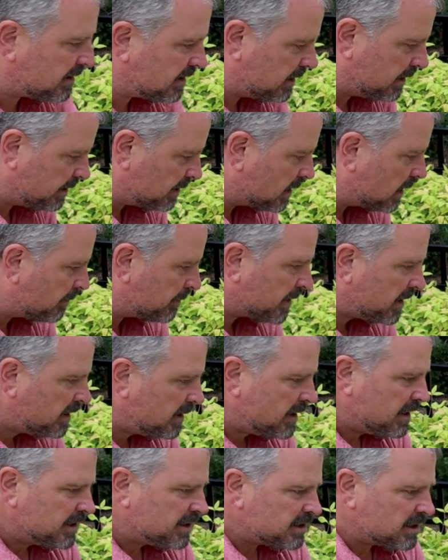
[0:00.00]
and end up,
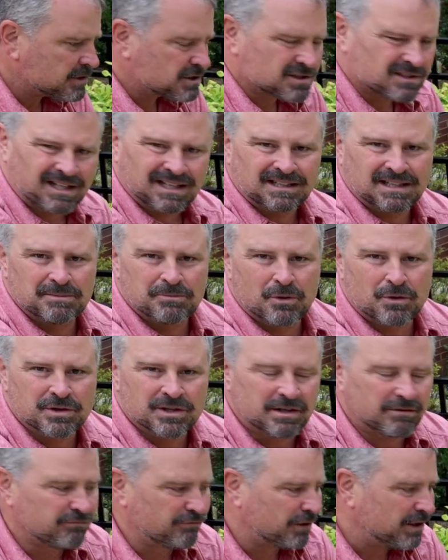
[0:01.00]
you know, slightly more
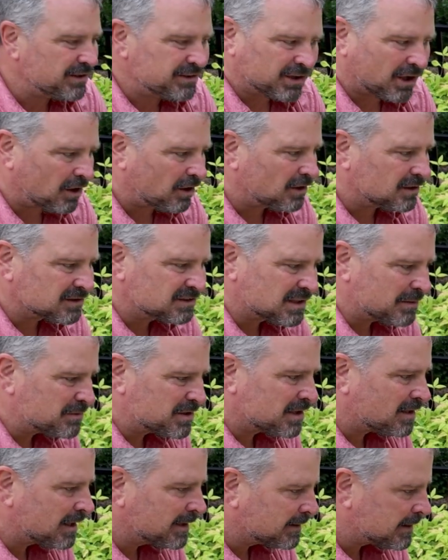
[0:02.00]
than a foot tall,
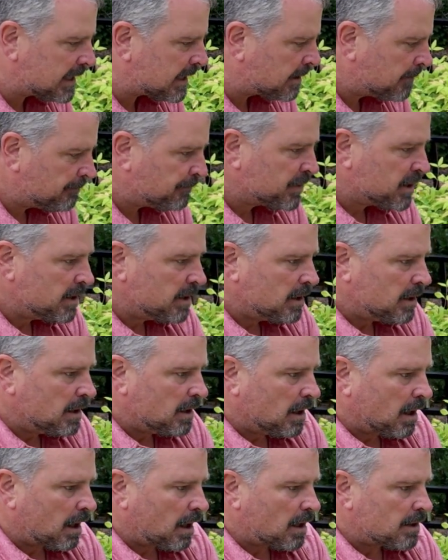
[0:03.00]
something like that.
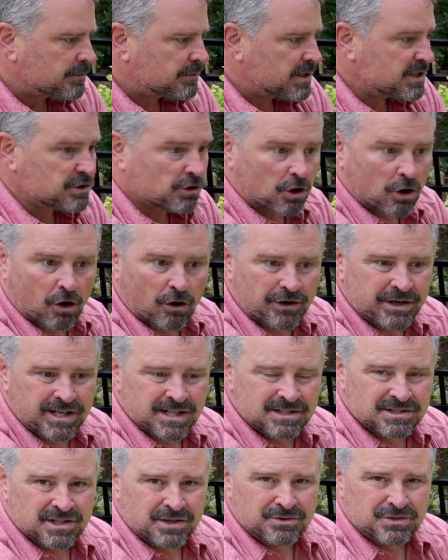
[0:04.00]
These are hardy
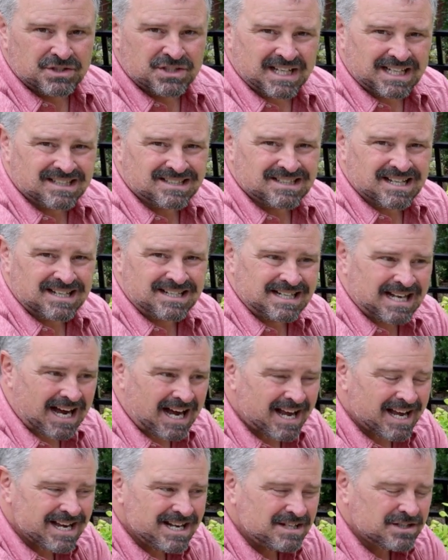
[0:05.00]
in zone 6 to
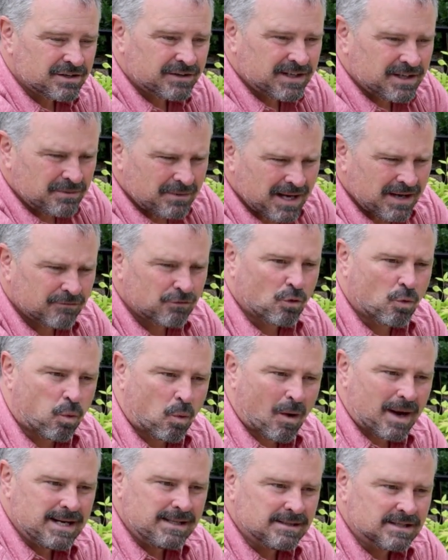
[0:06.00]
9, so they don't have
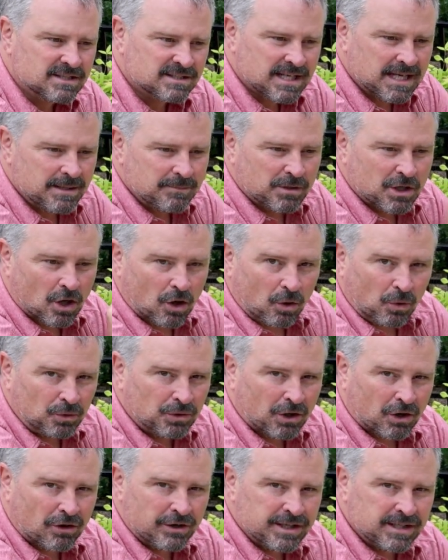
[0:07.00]
quite the same
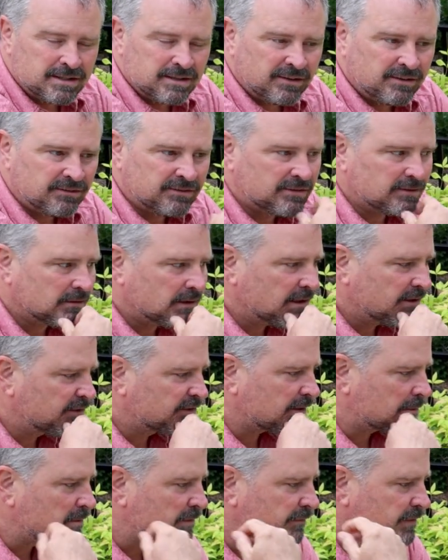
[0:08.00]
cold hardiness as
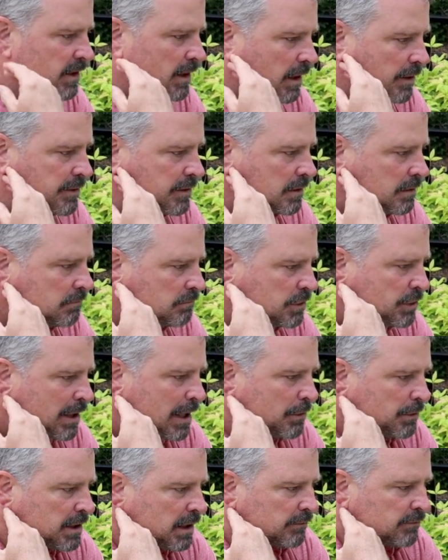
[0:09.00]
some of the other
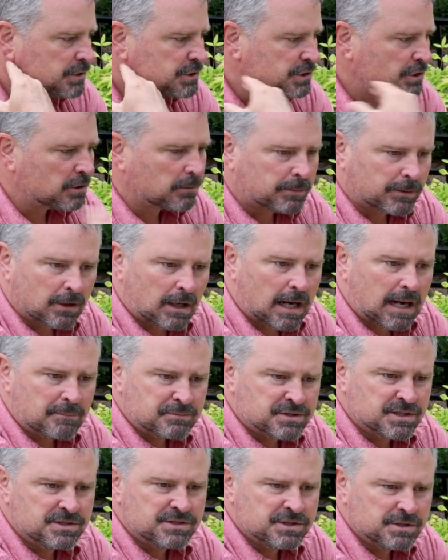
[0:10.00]
ground cover juniper
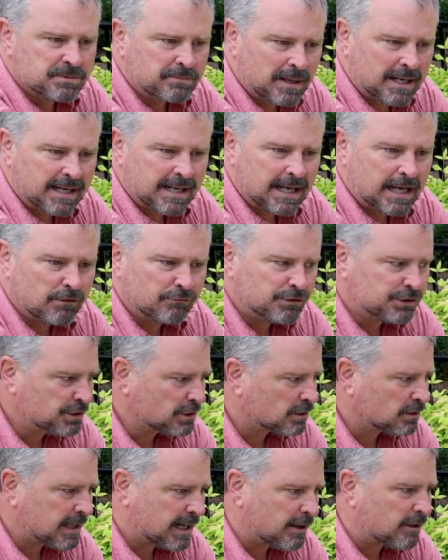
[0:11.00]
options you may have in
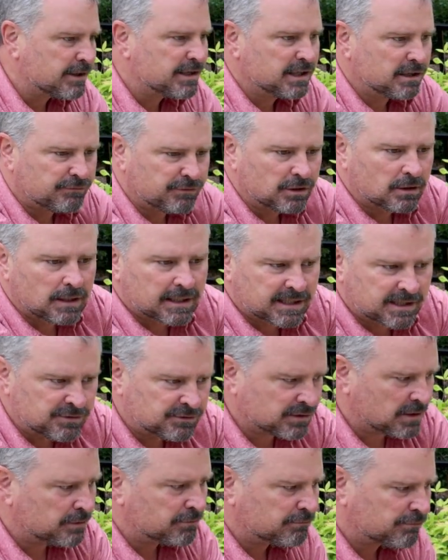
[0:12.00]
your area if you're like in
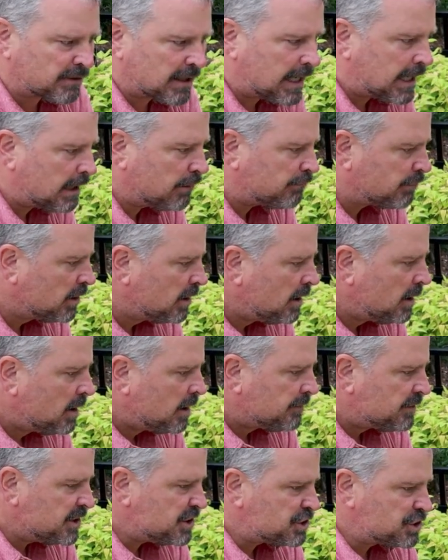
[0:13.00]
zone 5.
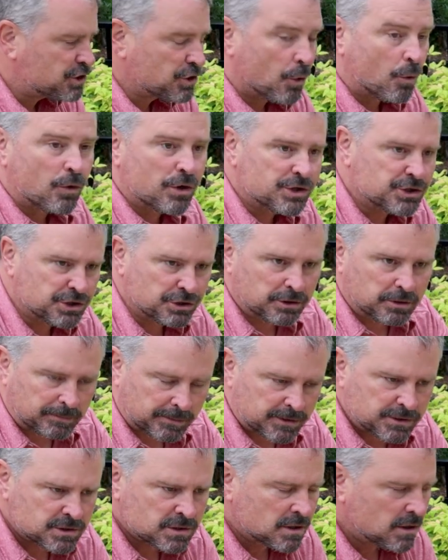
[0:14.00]
These shore
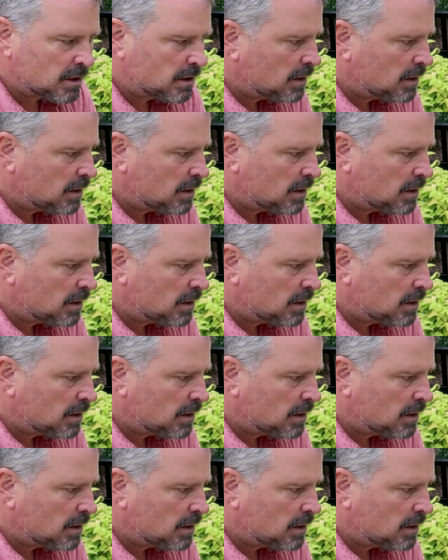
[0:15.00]
junipers